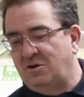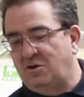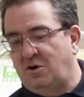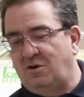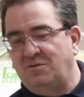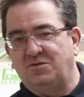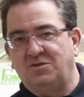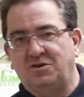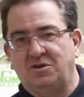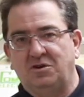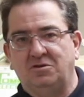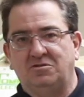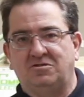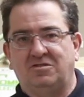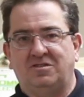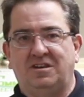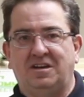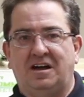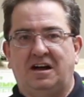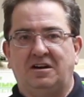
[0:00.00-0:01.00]
I've
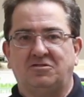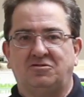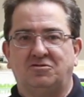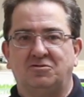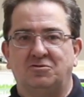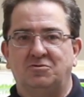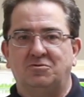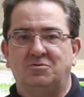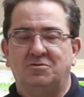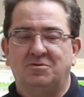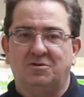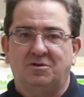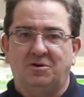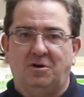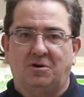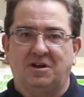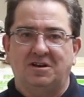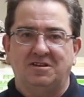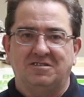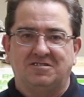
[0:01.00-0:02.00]
used the actual
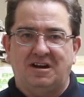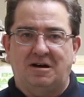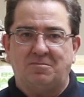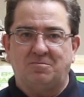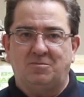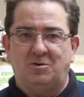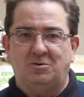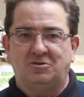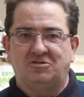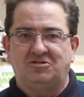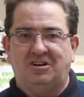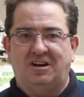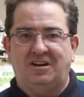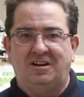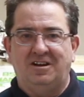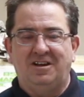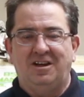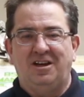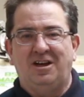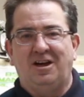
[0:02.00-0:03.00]
locking tab washer
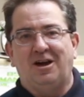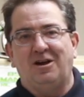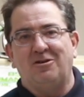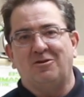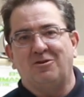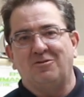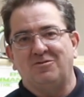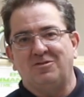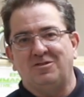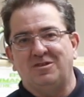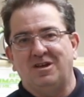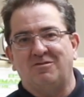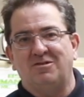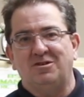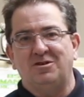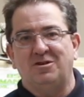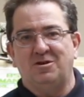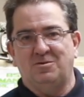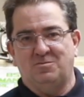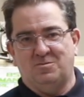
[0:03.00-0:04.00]
and I've never
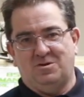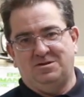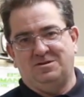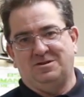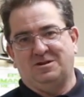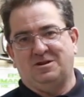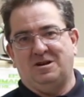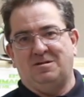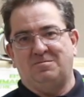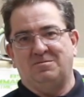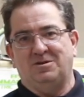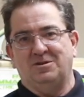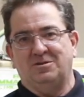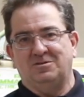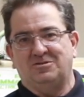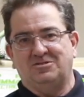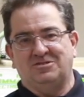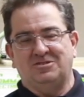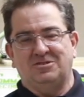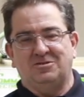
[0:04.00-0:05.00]
known one to come
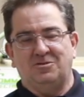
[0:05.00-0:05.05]
loose.